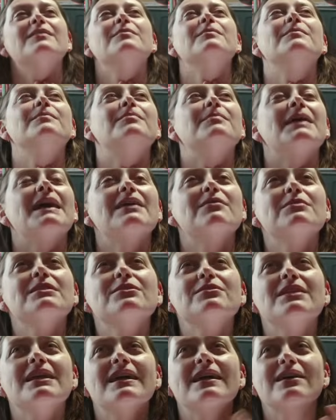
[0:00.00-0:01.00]
But how do we
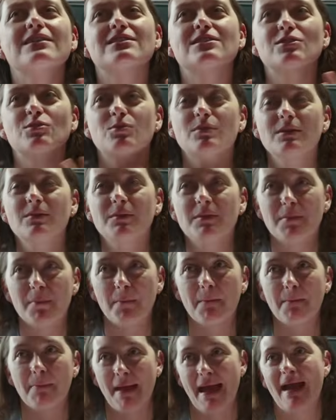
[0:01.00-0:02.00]
do like a squid
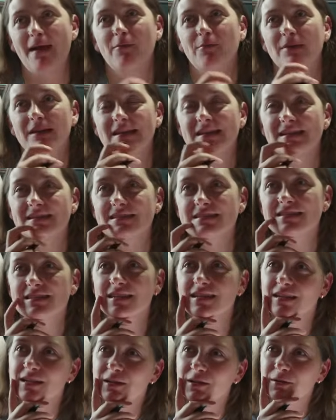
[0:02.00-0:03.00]
with bat wings,
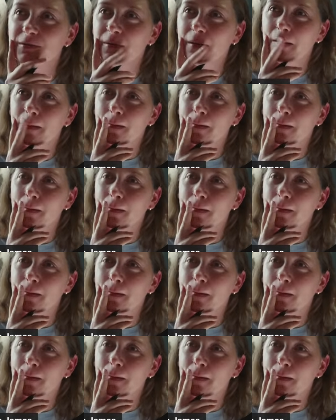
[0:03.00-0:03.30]
you know?